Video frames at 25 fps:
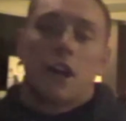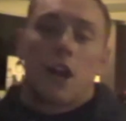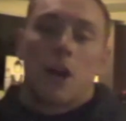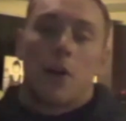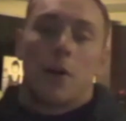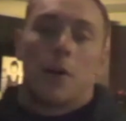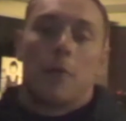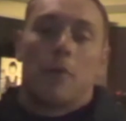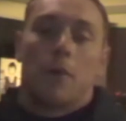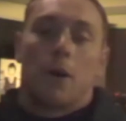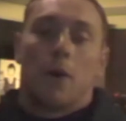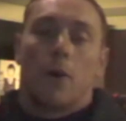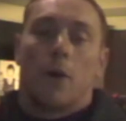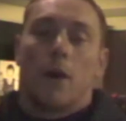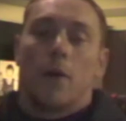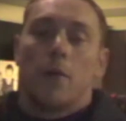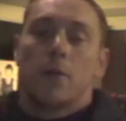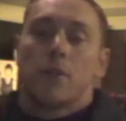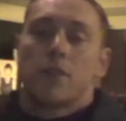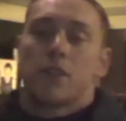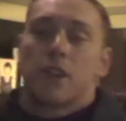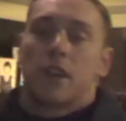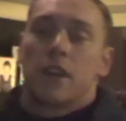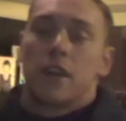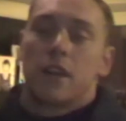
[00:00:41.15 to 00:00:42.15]
coming up on my
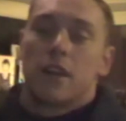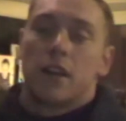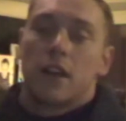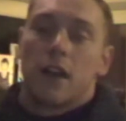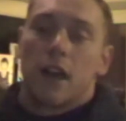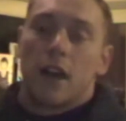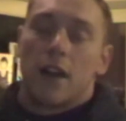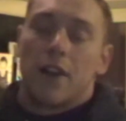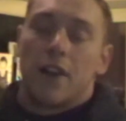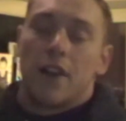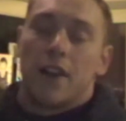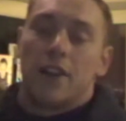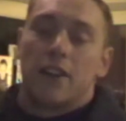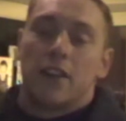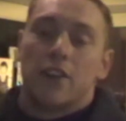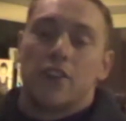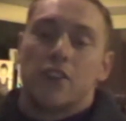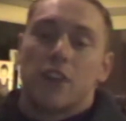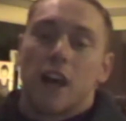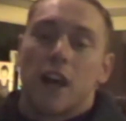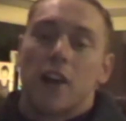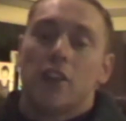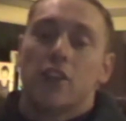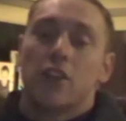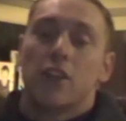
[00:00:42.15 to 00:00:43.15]
website at the end of
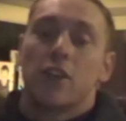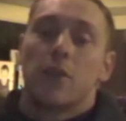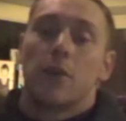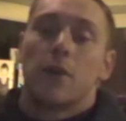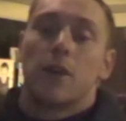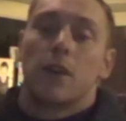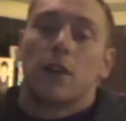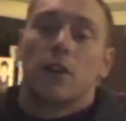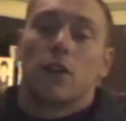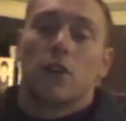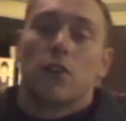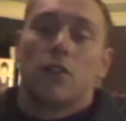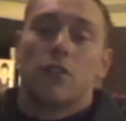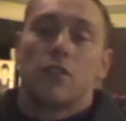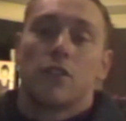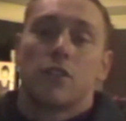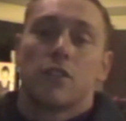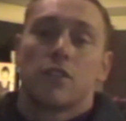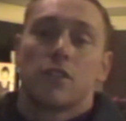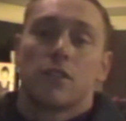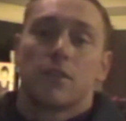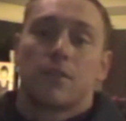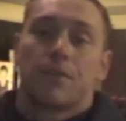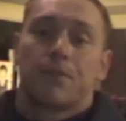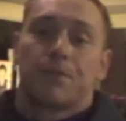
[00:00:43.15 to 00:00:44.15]
January when it
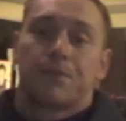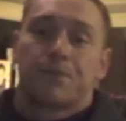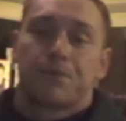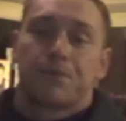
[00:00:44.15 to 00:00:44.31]
launches.